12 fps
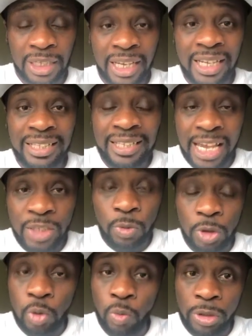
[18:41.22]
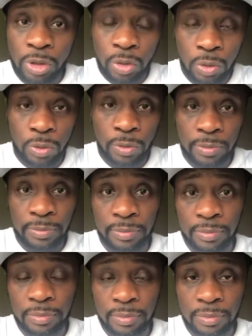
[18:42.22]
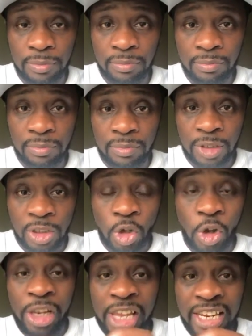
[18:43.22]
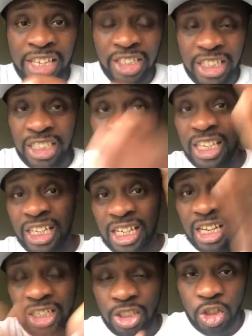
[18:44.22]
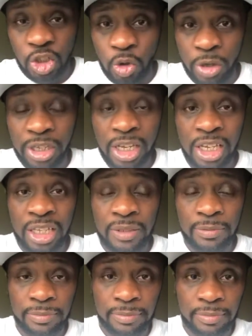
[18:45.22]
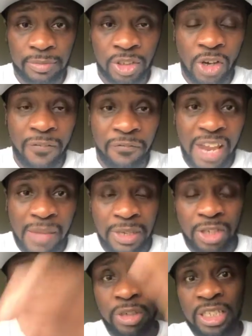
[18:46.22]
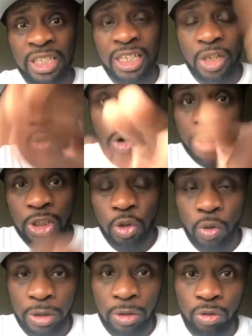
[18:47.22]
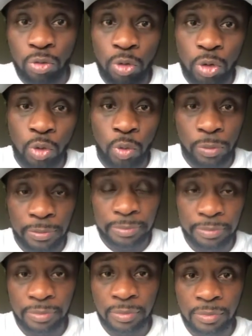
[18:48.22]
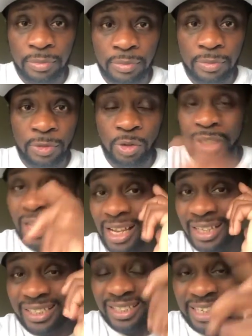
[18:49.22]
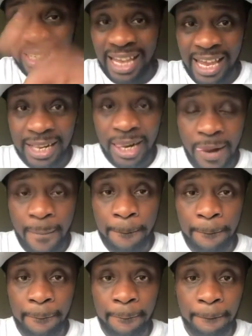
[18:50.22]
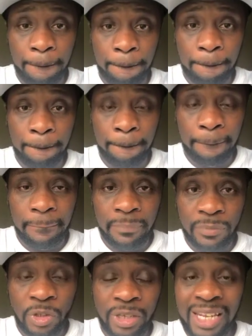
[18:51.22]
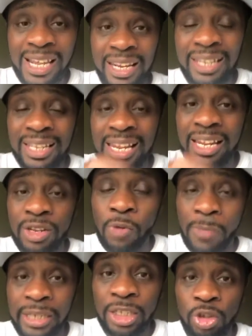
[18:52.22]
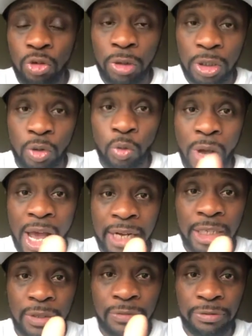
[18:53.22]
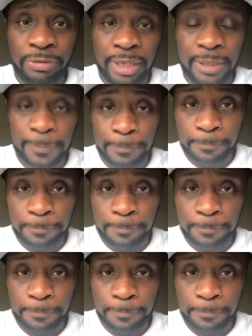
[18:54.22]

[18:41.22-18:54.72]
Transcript: And that's what you want to do. Your lineage is getting cut short. Your family tree is getting cut short through you. You cannot see that. You cannot let nobody trick you out of your freedom.